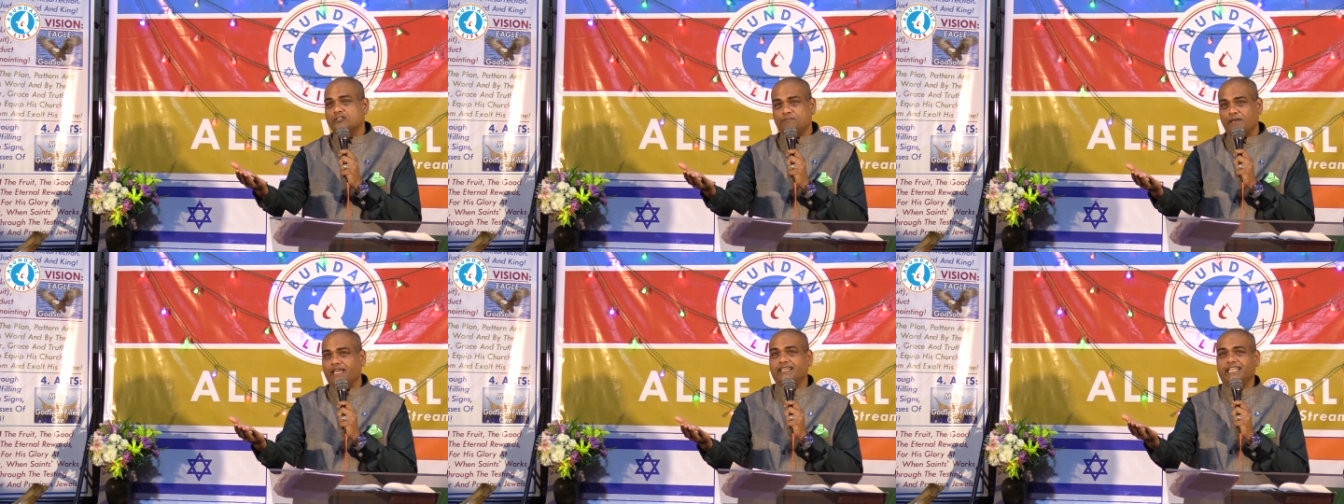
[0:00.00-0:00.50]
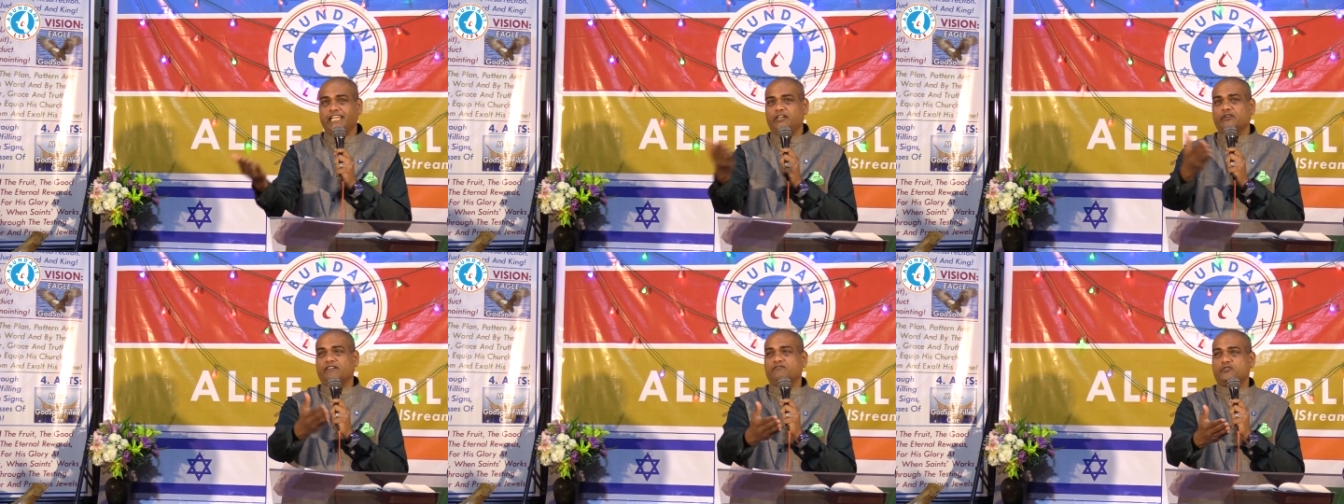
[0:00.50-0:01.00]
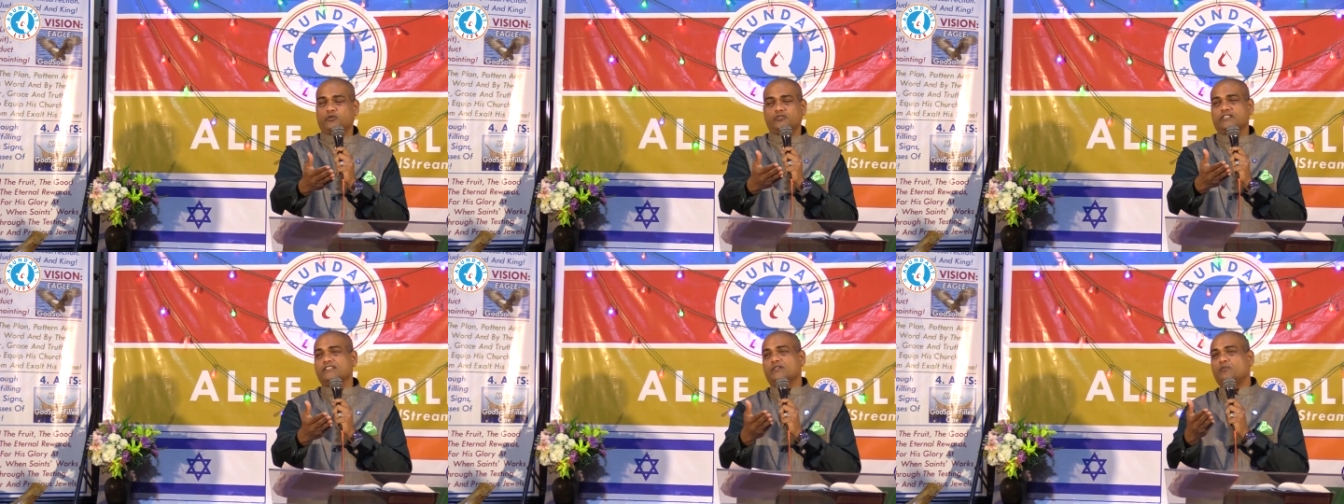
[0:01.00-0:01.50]
was pagan, he could have
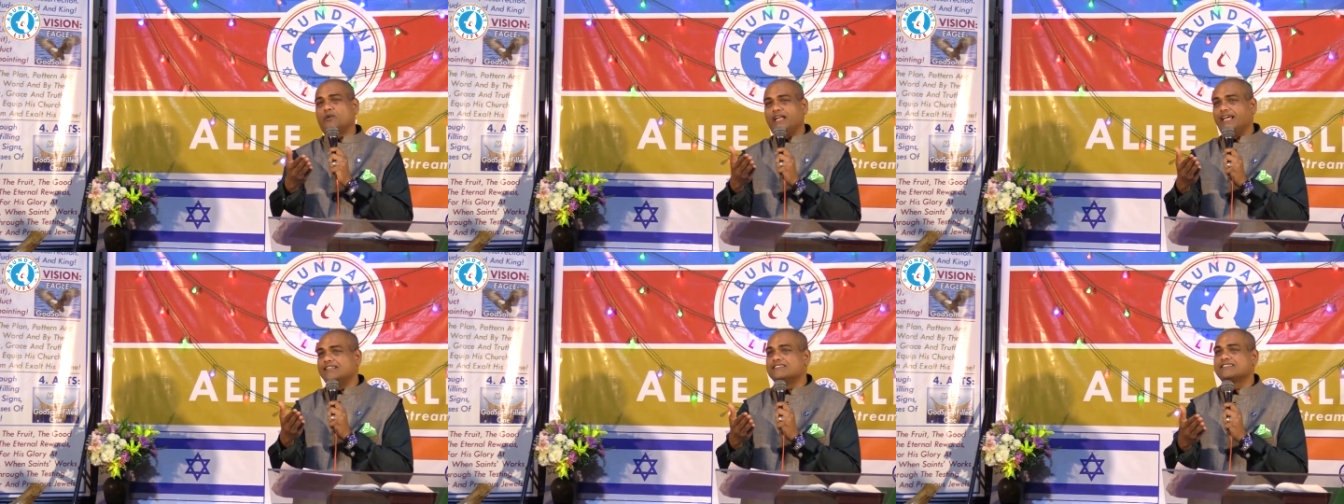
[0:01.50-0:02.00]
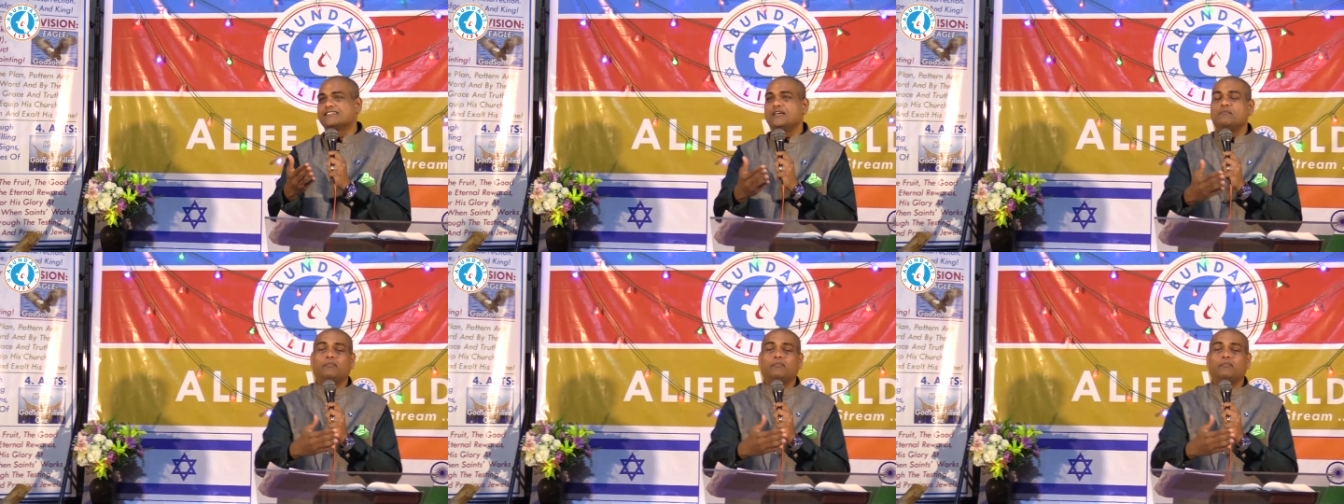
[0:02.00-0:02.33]
chosen someone else.